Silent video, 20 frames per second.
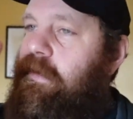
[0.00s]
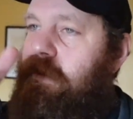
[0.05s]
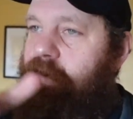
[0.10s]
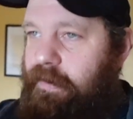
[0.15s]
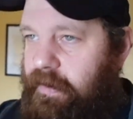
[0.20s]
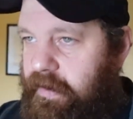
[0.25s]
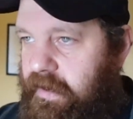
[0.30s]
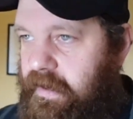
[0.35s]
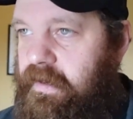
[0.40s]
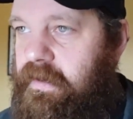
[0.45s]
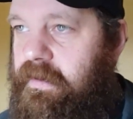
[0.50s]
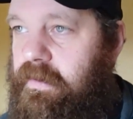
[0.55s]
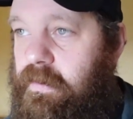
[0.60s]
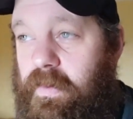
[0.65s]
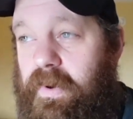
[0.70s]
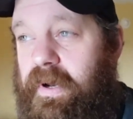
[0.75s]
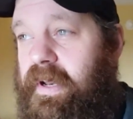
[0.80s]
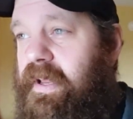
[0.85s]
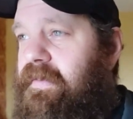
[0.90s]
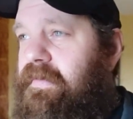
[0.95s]
Utica,
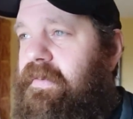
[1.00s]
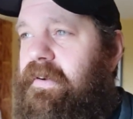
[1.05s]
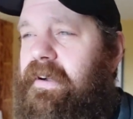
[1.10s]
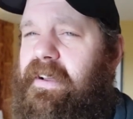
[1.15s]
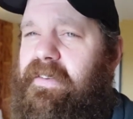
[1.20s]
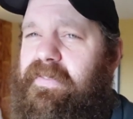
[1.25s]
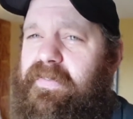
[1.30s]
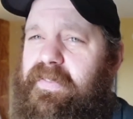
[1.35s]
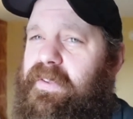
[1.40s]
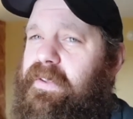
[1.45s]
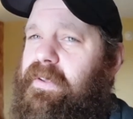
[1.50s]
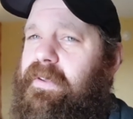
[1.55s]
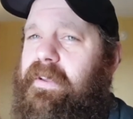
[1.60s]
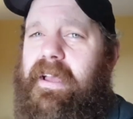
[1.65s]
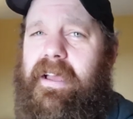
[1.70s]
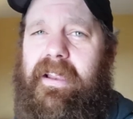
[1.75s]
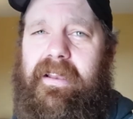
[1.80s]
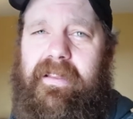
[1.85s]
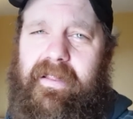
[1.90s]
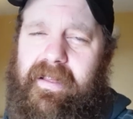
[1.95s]
whatever. I feel
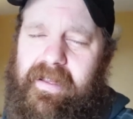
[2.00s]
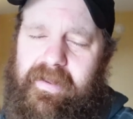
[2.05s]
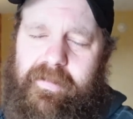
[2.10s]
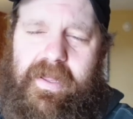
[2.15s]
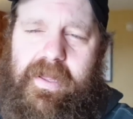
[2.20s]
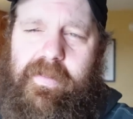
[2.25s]
kind of like